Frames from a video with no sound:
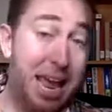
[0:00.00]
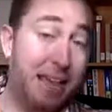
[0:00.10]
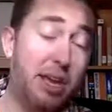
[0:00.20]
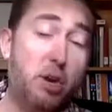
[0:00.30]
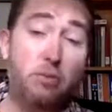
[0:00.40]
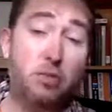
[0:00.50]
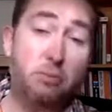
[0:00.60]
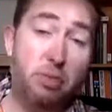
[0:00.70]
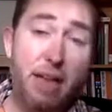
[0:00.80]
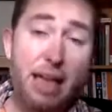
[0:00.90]
They do have some
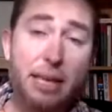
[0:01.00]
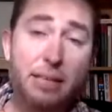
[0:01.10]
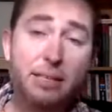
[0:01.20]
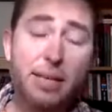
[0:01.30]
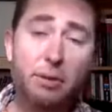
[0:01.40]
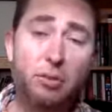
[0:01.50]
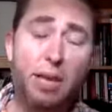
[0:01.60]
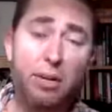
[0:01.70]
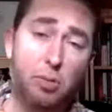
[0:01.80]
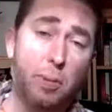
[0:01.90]
things,
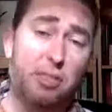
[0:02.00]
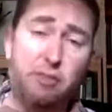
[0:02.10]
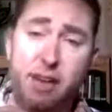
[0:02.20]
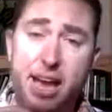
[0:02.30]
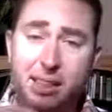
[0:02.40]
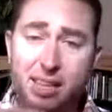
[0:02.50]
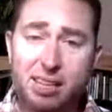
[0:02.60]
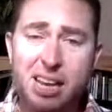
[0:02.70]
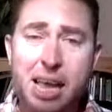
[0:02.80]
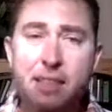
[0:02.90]
despite the fact that
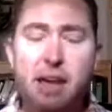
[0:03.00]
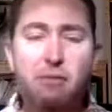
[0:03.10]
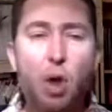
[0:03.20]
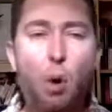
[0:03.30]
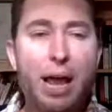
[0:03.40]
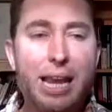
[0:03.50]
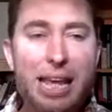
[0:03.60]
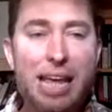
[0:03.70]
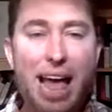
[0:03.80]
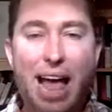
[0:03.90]
they have no
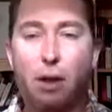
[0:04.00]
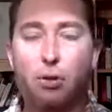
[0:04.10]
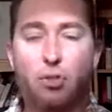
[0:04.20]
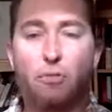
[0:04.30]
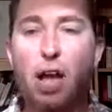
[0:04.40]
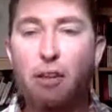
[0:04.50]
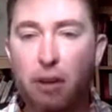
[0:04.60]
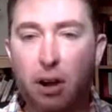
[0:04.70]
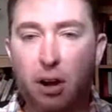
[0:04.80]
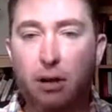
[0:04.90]
idea how to survive
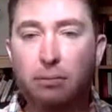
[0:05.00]
here.